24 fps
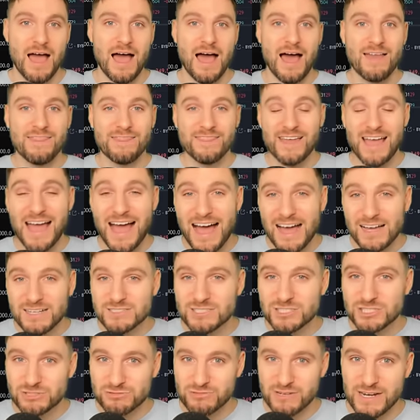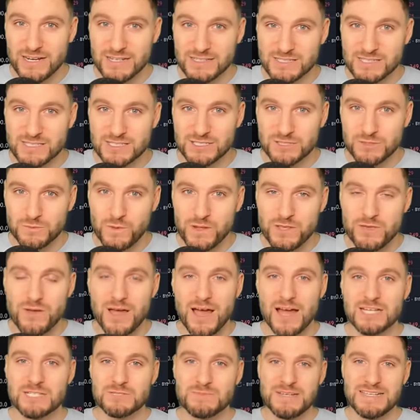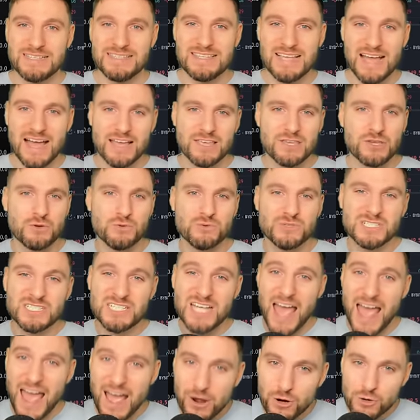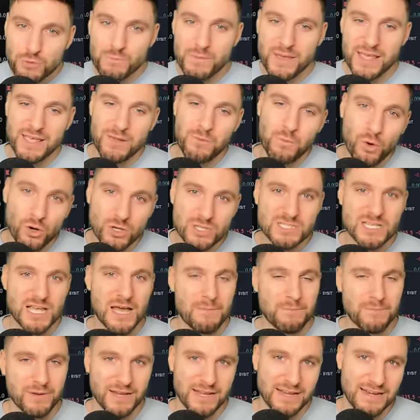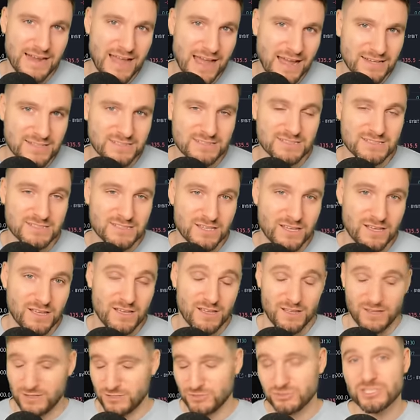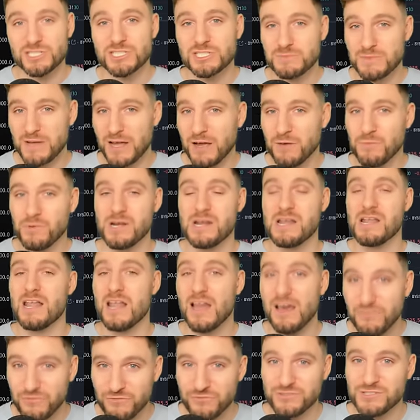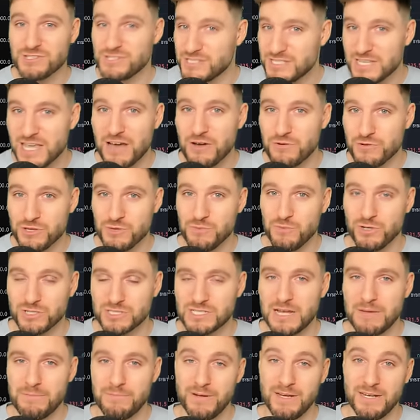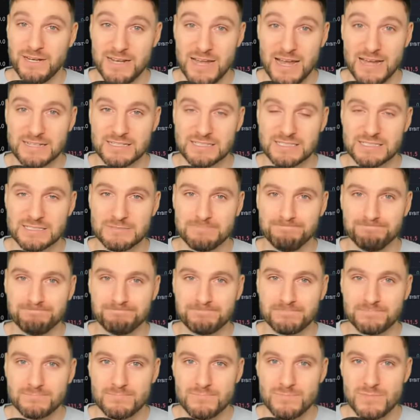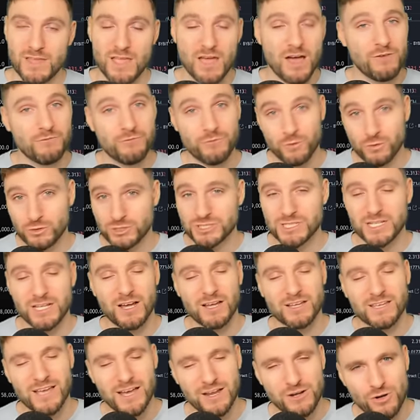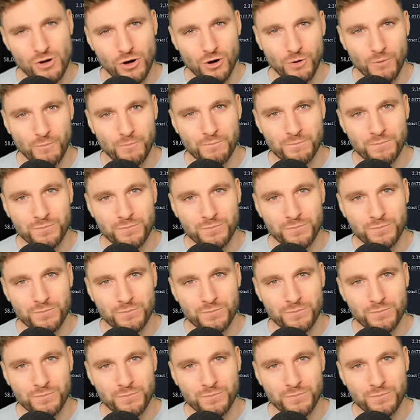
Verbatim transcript: And the answer is, when you ask me, Daniel, tell me what's happening next. Trust me, I would love to tell you what's happening next. Unfortunately, I cannot.